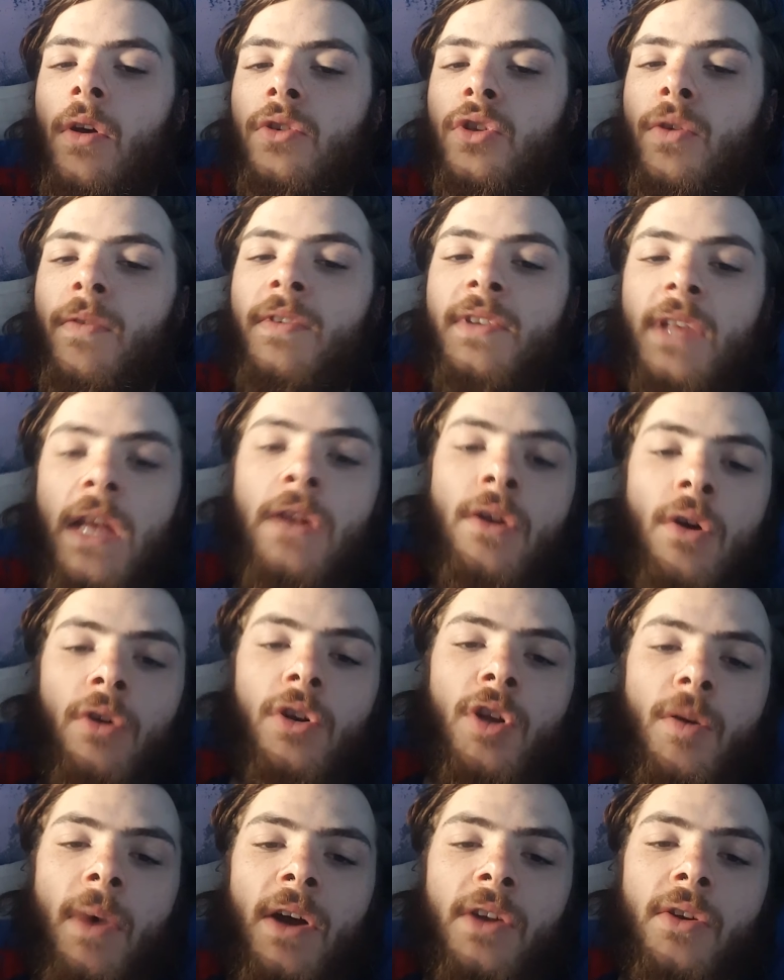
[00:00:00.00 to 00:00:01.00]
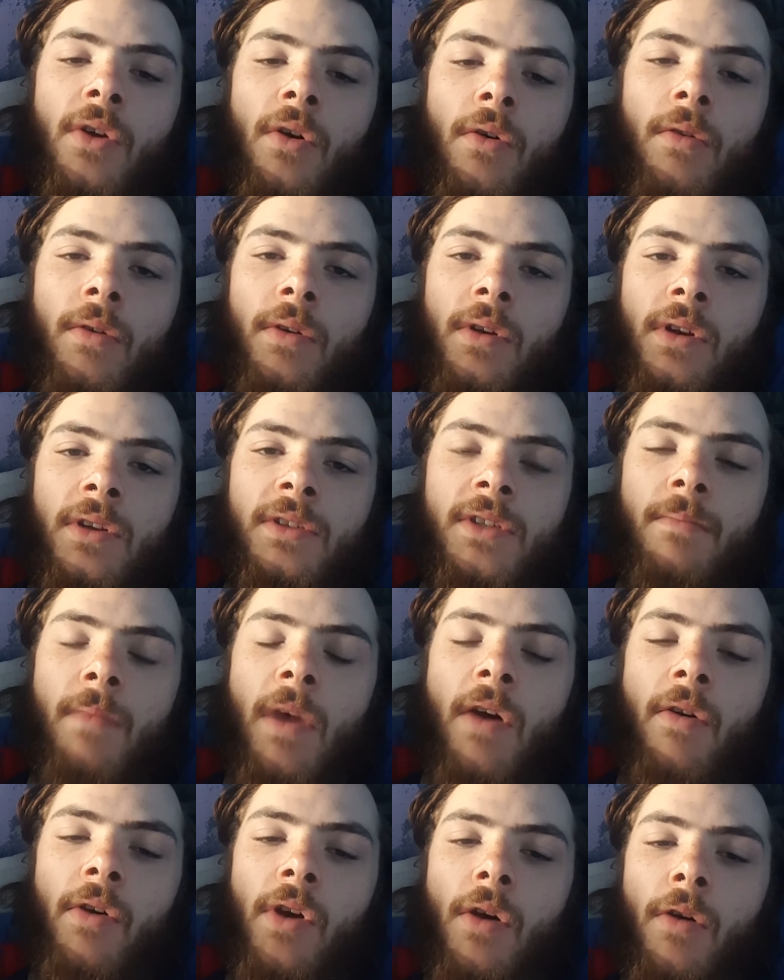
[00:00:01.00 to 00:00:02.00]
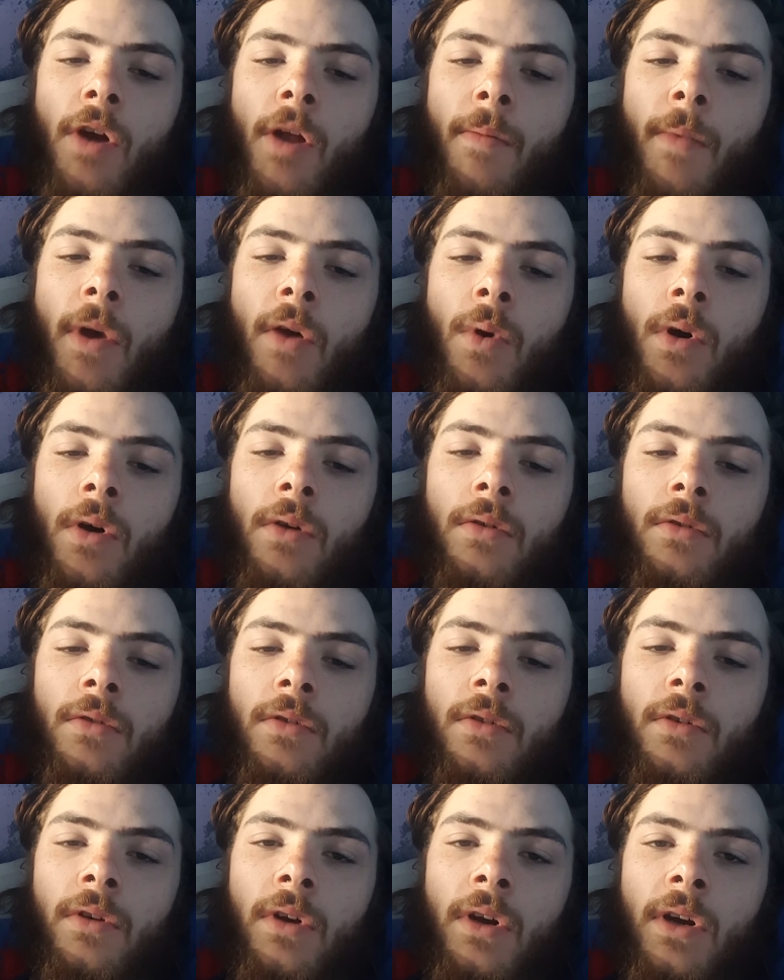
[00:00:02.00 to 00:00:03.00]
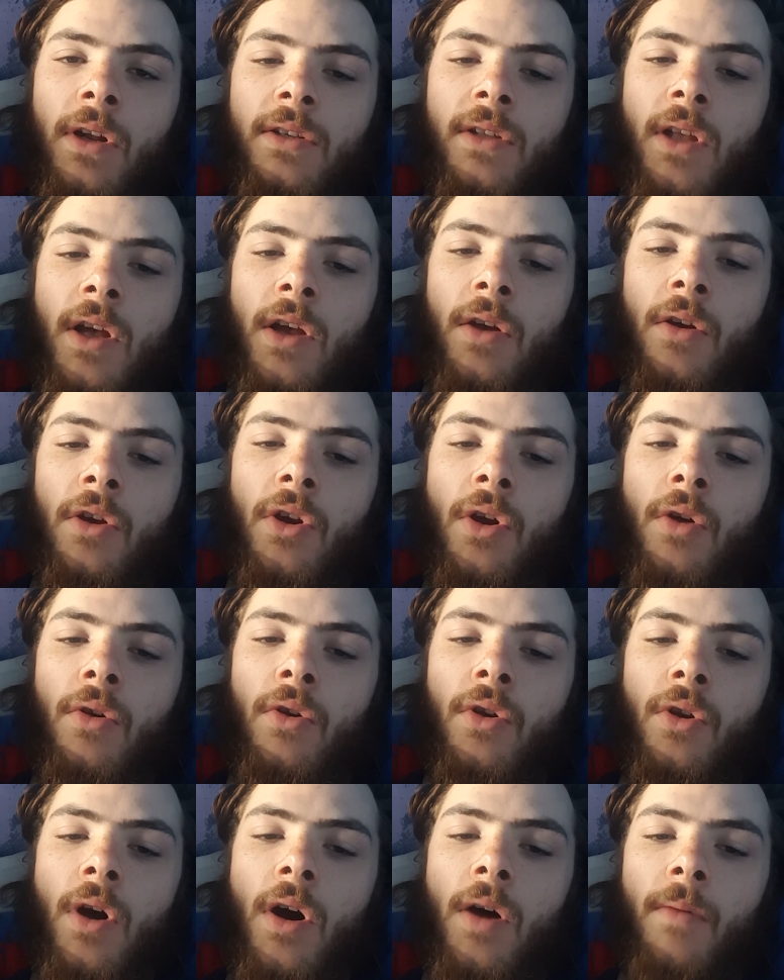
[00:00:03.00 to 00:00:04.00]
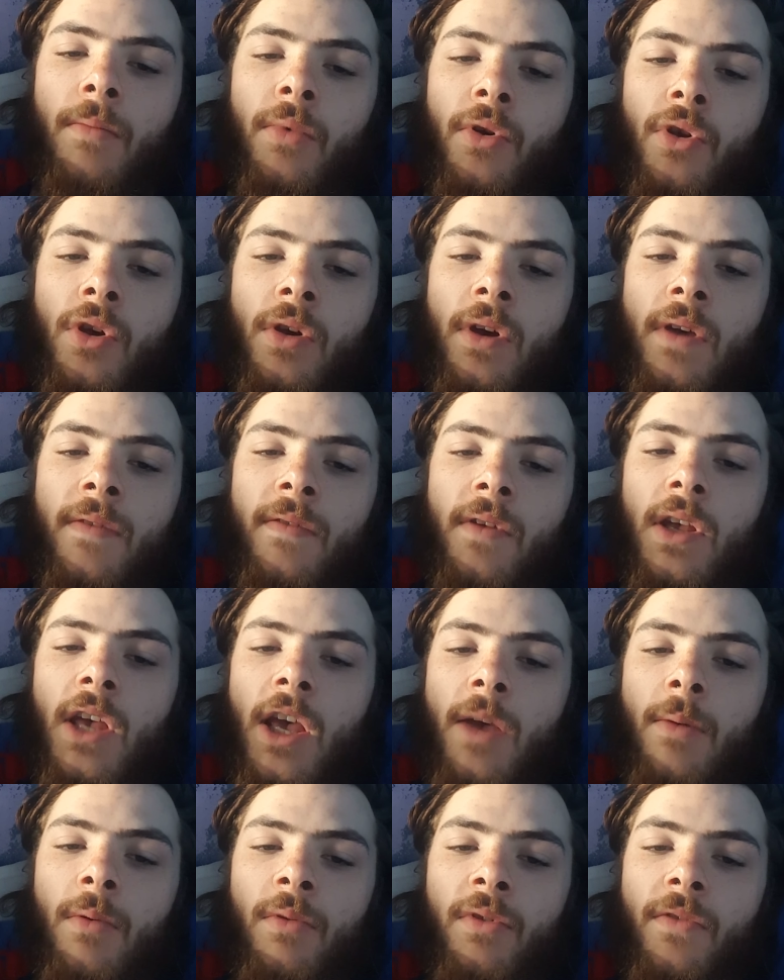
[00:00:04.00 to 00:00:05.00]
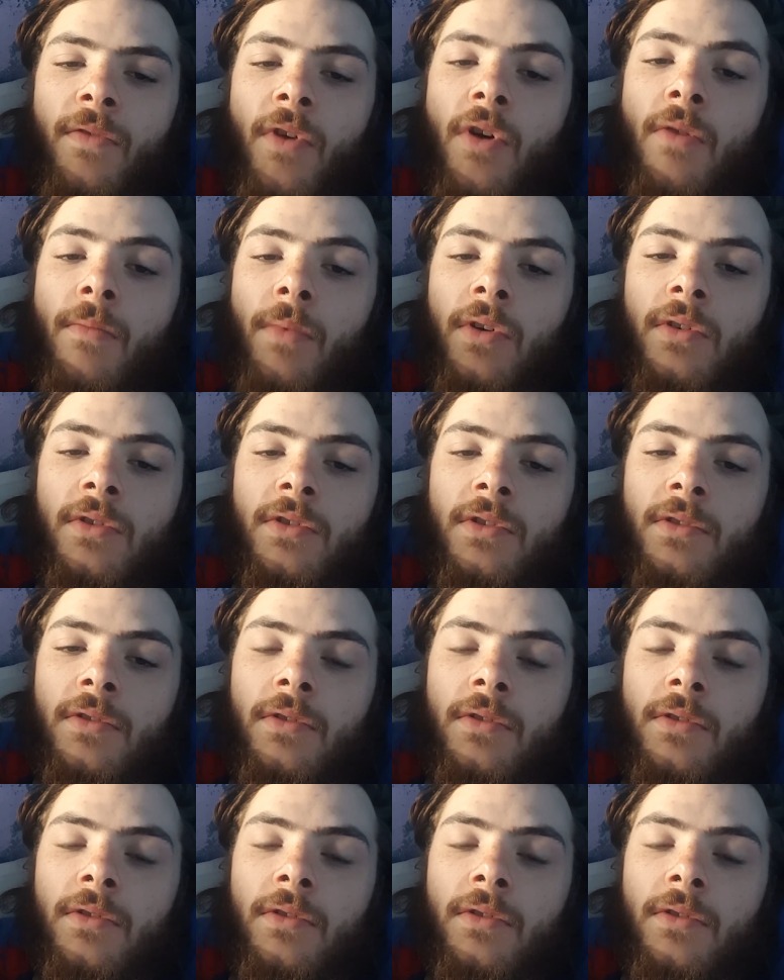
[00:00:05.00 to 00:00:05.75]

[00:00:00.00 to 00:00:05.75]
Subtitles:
So obviously he knocked on my door and he said, Mario, and I'm like, what? And he was like, you know, you can't put your Ethernet cable in the phone box.